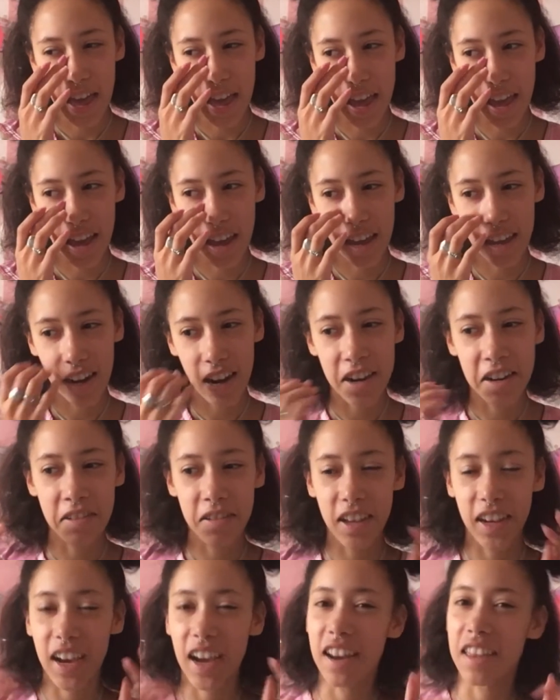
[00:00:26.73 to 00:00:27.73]
And I know
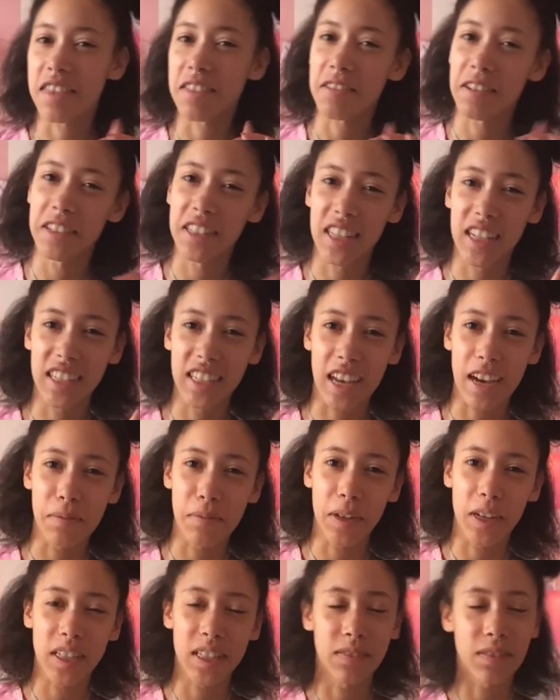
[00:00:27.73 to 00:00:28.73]
that kind of throws things out
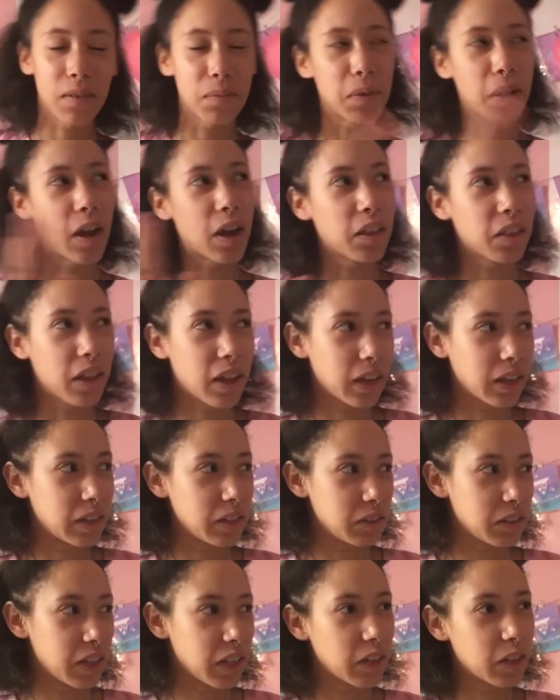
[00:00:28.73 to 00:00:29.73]
because if I'm not
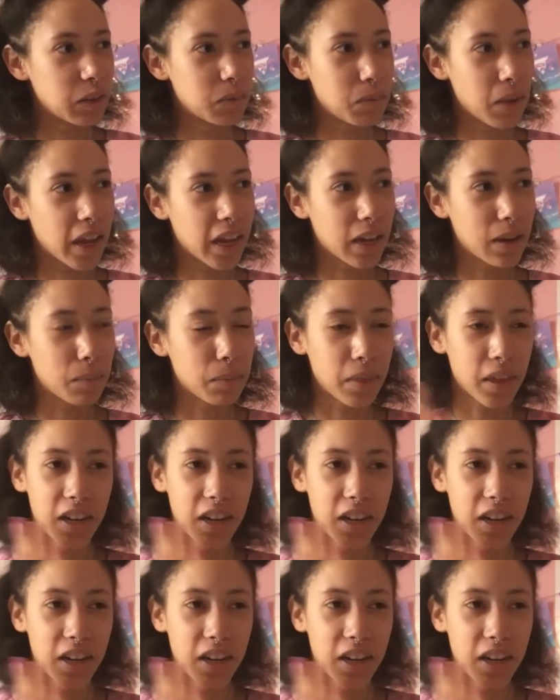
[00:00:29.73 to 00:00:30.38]
using good makeup,